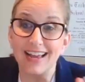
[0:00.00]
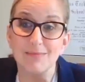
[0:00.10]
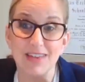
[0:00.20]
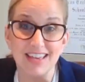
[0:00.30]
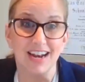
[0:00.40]
I
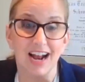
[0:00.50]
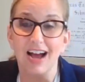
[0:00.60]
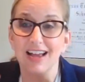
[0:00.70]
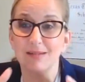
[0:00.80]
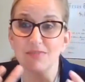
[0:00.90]

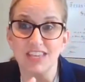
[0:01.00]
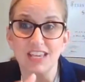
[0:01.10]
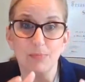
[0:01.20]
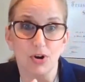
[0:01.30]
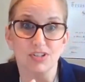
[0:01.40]
am
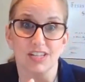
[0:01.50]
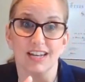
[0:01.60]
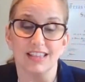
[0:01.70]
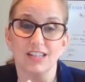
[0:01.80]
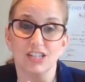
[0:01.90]
the
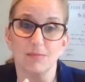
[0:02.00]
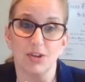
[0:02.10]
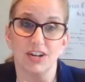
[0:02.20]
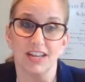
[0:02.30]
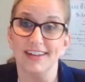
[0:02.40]
person in this
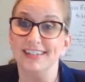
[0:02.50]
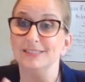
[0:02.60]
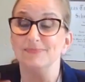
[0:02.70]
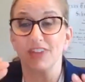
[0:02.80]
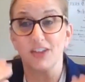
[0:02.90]

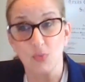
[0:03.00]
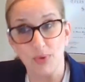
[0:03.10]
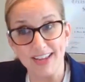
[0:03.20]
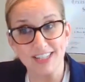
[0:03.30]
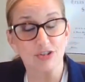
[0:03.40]
community, and
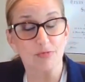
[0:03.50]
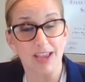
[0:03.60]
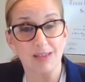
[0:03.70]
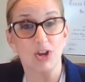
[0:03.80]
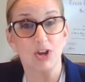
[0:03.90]
the rates that
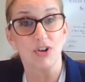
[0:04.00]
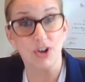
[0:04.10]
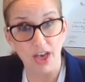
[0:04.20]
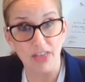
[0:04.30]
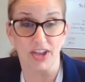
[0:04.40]
you're paying me
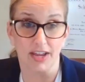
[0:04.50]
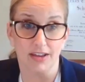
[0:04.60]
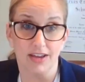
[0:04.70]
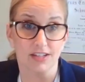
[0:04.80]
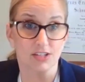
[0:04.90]
are nothing.